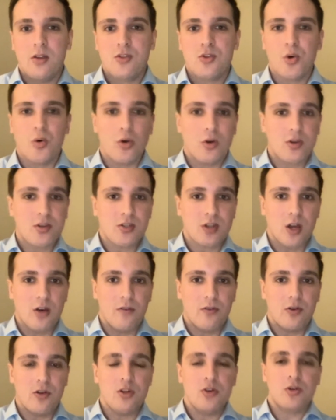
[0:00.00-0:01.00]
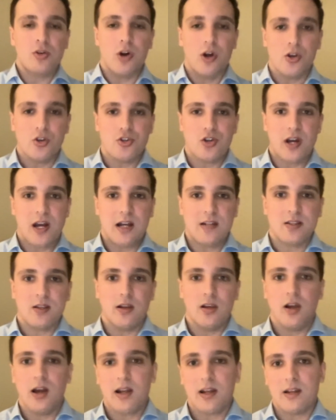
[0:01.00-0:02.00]
talks over a new contract
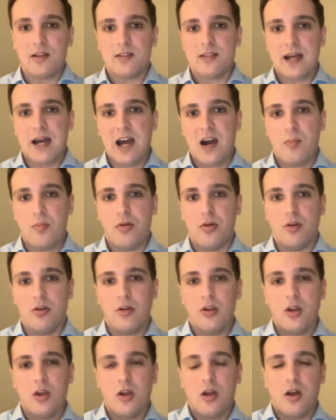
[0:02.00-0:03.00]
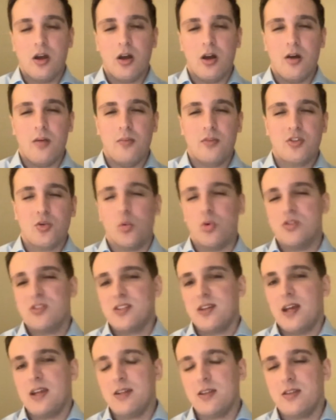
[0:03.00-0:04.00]
are likely to happen
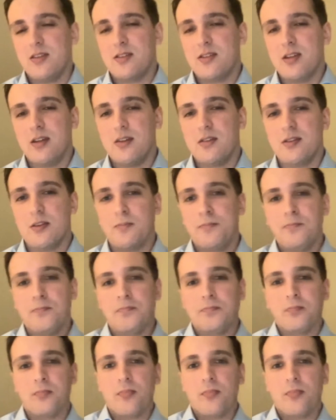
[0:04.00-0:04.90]
towards the end of the season.